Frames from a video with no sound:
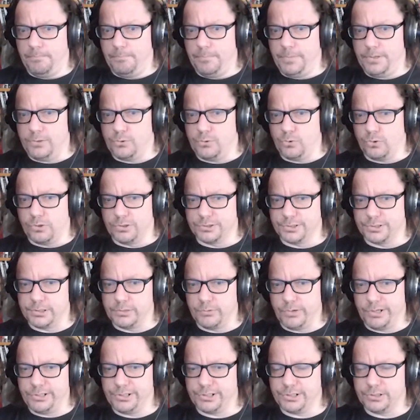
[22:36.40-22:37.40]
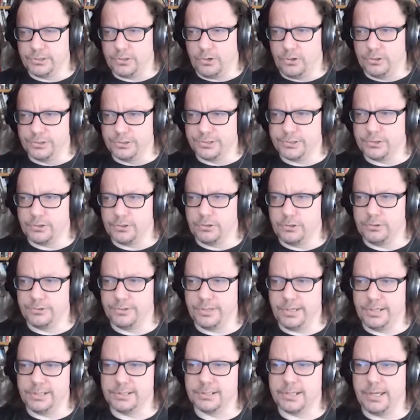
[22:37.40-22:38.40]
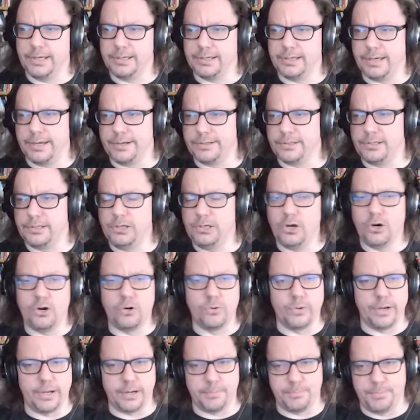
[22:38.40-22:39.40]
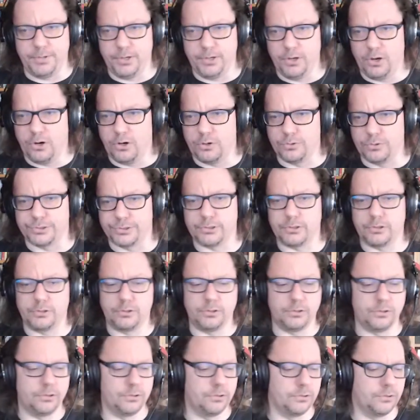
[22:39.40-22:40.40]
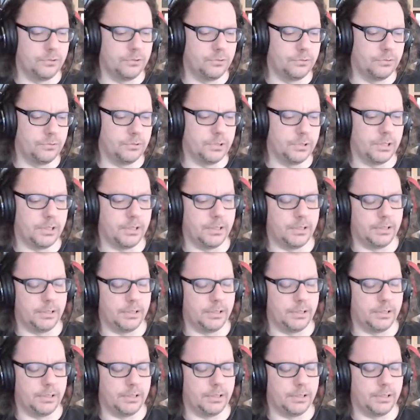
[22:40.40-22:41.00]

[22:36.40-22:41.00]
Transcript: into consideration also things like RTO, RPO. So